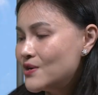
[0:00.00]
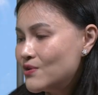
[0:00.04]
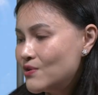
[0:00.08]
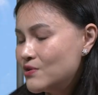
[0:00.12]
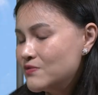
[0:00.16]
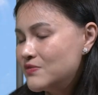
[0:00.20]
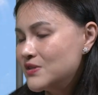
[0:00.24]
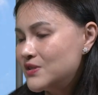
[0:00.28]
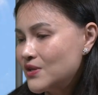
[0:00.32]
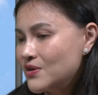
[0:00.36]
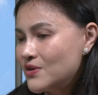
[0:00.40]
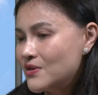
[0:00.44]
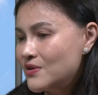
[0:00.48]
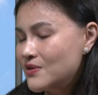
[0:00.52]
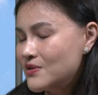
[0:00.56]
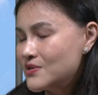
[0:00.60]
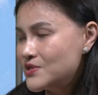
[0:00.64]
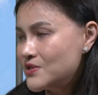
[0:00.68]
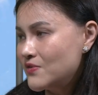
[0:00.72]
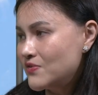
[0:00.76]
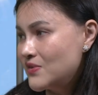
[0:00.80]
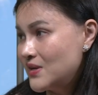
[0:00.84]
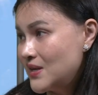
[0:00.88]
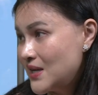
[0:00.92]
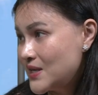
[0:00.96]
over the
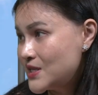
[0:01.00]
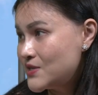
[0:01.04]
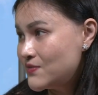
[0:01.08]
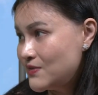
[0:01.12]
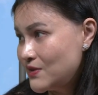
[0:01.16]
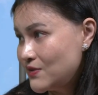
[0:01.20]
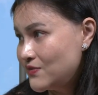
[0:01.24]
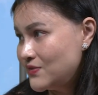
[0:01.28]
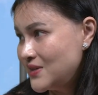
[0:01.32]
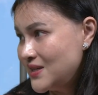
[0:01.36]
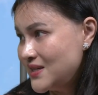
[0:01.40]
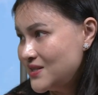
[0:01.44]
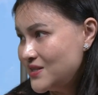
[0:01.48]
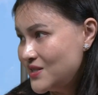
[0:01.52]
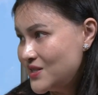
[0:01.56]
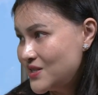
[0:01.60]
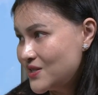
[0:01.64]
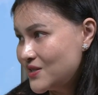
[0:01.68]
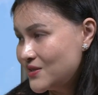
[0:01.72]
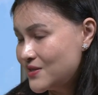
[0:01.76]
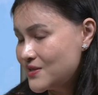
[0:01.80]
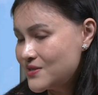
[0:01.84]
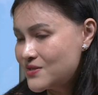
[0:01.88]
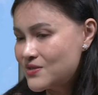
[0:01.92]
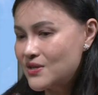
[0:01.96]
course of the next 15
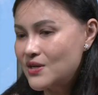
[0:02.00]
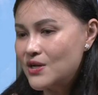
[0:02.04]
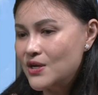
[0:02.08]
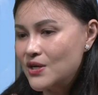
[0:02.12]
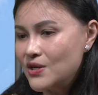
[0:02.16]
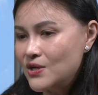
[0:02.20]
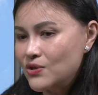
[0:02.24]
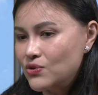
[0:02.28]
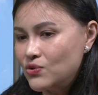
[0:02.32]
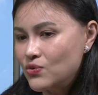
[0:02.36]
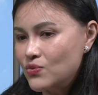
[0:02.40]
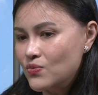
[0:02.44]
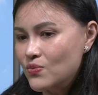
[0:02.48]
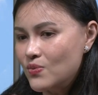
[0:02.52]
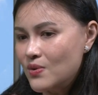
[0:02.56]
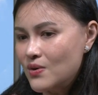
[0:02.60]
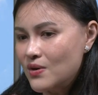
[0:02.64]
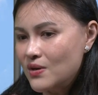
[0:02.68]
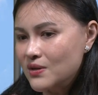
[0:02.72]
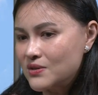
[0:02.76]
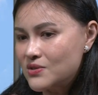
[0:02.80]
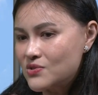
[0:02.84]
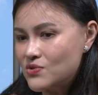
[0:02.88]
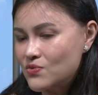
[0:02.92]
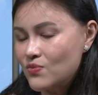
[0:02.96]
years
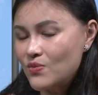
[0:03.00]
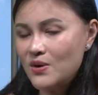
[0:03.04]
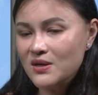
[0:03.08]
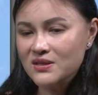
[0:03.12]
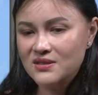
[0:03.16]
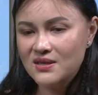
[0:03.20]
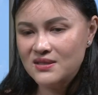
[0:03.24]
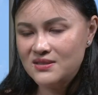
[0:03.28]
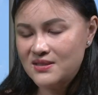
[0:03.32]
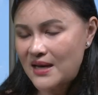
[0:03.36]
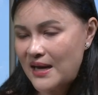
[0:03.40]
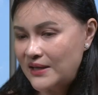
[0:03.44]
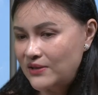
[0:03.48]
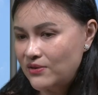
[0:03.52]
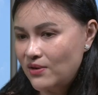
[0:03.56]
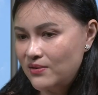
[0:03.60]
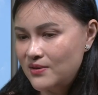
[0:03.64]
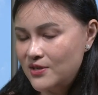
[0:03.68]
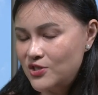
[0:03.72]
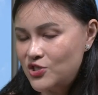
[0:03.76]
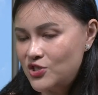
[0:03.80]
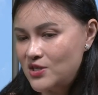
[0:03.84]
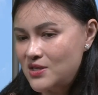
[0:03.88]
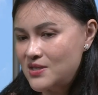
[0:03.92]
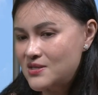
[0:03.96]
towards water
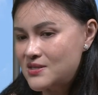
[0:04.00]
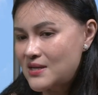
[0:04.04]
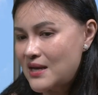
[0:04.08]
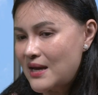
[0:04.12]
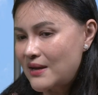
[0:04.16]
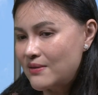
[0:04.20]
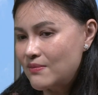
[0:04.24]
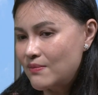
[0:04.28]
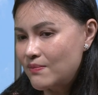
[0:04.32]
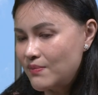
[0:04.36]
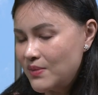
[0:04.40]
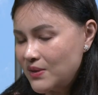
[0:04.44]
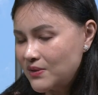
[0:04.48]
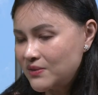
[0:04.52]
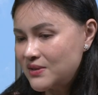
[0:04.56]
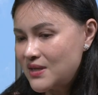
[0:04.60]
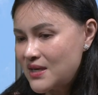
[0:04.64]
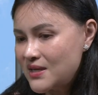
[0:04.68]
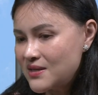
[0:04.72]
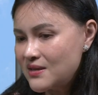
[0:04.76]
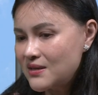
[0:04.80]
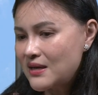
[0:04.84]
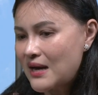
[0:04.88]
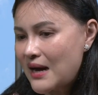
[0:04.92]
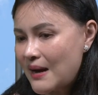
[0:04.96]
technologies and
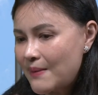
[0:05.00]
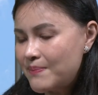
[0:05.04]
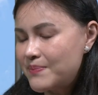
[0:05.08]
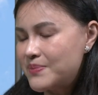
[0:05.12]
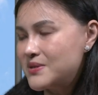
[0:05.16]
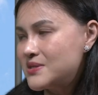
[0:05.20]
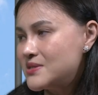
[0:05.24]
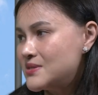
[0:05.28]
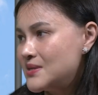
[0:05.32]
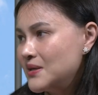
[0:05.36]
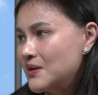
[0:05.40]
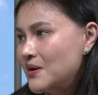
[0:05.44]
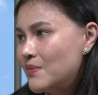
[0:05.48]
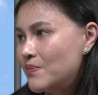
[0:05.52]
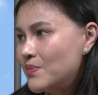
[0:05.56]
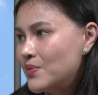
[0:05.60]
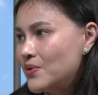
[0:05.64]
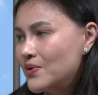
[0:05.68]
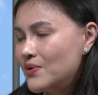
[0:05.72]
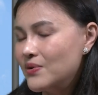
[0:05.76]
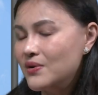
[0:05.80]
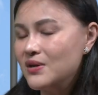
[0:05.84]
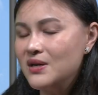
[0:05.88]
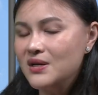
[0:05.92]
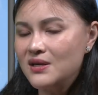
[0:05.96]
building up
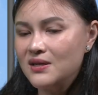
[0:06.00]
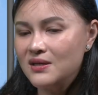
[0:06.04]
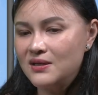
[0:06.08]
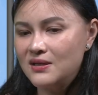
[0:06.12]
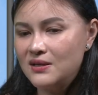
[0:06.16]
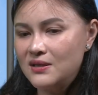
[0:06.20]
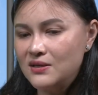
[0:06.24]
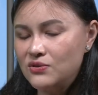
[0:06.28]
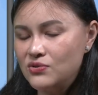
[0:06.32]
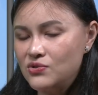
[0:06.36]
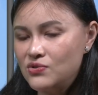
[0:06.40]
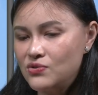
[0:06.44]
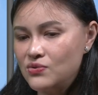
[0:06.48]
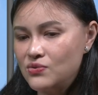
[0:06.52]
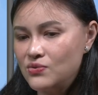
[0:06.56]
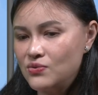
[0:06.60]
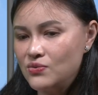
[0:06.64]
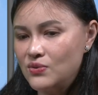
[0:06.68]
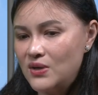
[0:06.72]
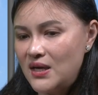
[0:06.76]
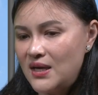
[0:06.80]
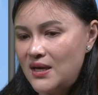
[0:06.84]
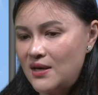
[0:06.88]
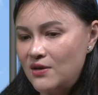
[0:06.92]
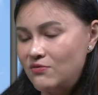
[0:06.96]
Singapore
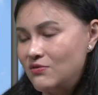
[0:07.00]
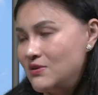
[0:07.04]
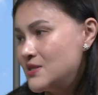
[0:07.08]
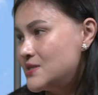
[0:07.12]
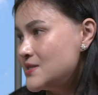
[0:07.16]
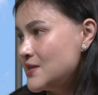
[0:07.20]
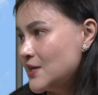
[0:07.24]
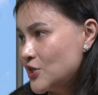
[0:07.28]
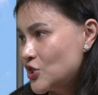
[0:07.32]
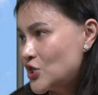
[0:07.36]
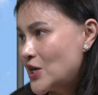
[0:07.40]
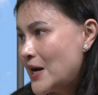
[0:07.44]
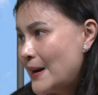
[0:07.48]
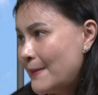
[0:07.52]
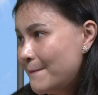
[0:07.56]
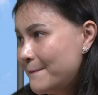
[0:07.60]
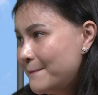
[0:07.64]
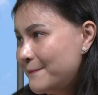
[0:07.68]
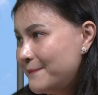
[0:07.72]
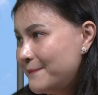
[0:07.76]
into a research hub.